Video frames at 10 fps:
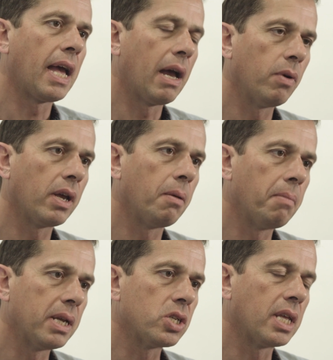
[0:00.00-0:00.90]
how we're going to
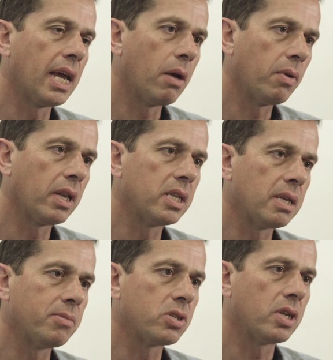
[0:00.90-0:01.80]
measure that, how we're going to
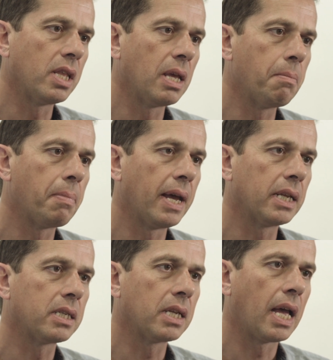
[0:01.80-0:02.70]
demonstrate the
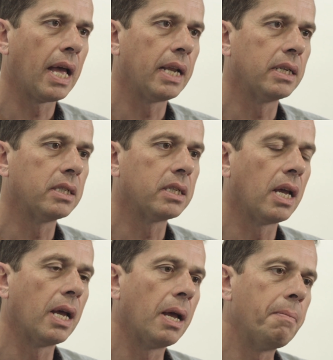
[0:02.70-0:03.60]
impact, and
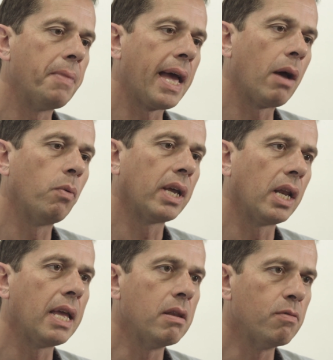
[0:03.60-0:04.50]
how we're
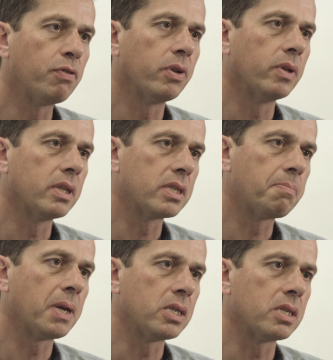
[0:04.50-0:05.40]
going to influence
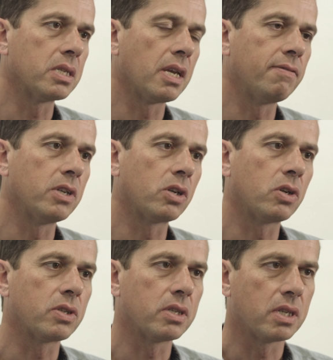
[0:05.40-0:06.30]
patient safety
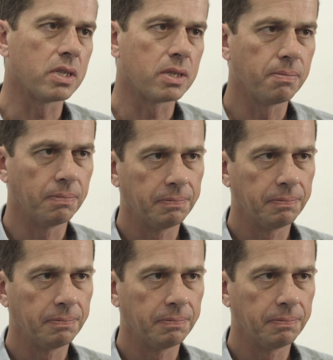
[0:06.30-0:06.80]
across the system.